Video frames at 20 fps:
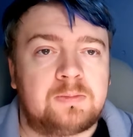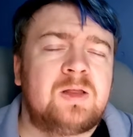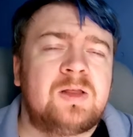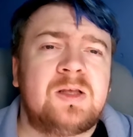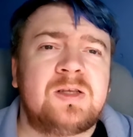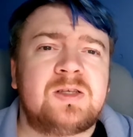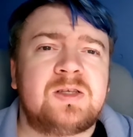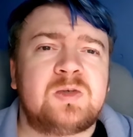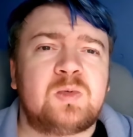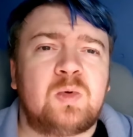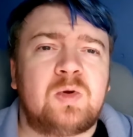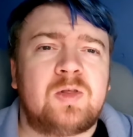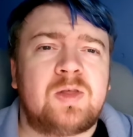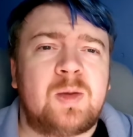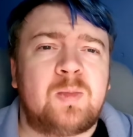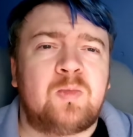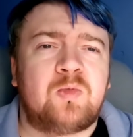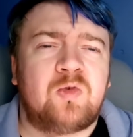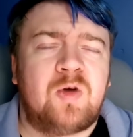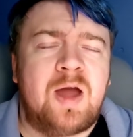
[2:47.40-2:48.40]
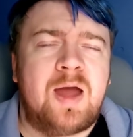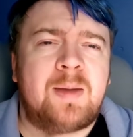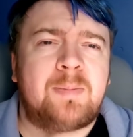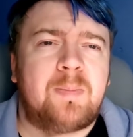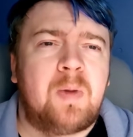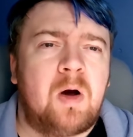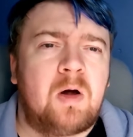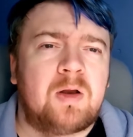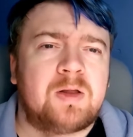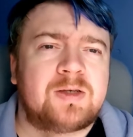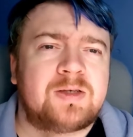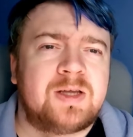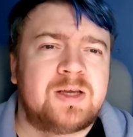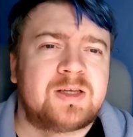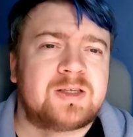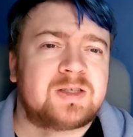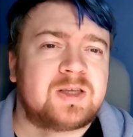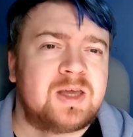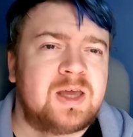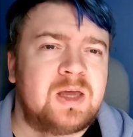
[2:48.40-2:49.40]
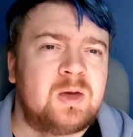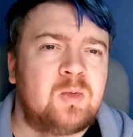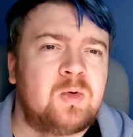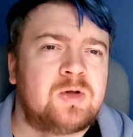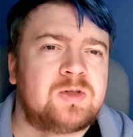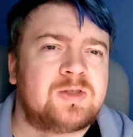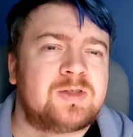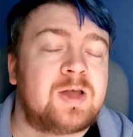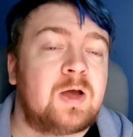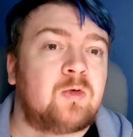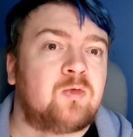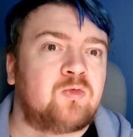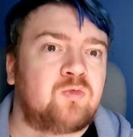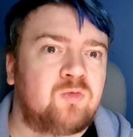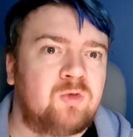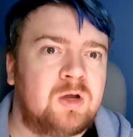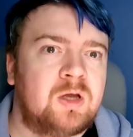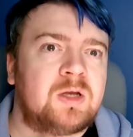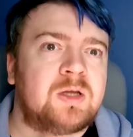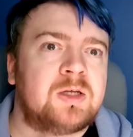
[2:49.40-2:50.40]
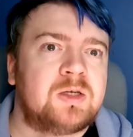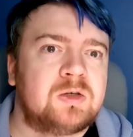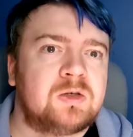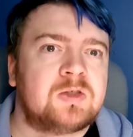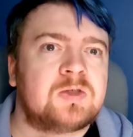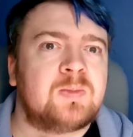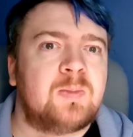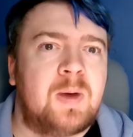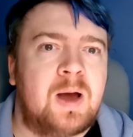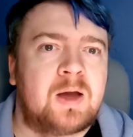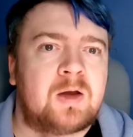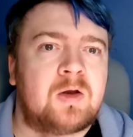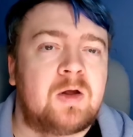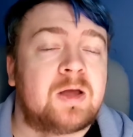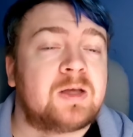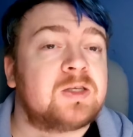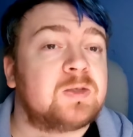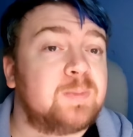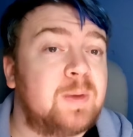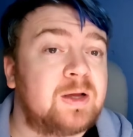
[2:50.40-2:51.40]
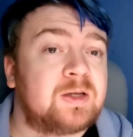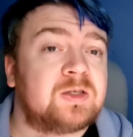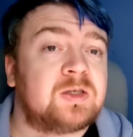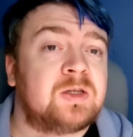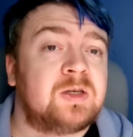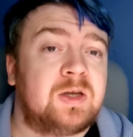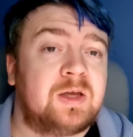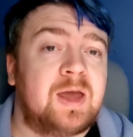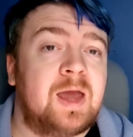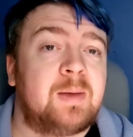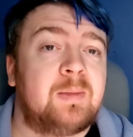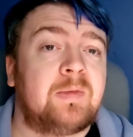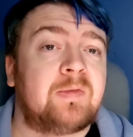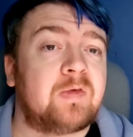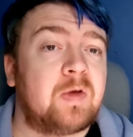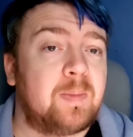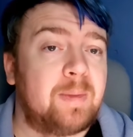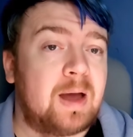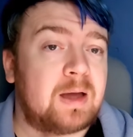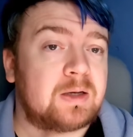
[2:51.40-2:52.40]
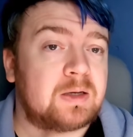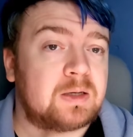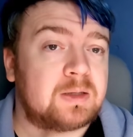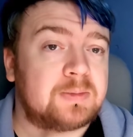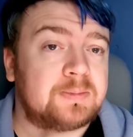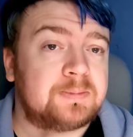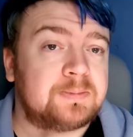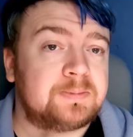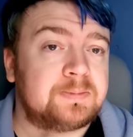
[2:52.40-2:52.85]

This is one of them rare politics keywords that really does matter, especially in the game of Commander.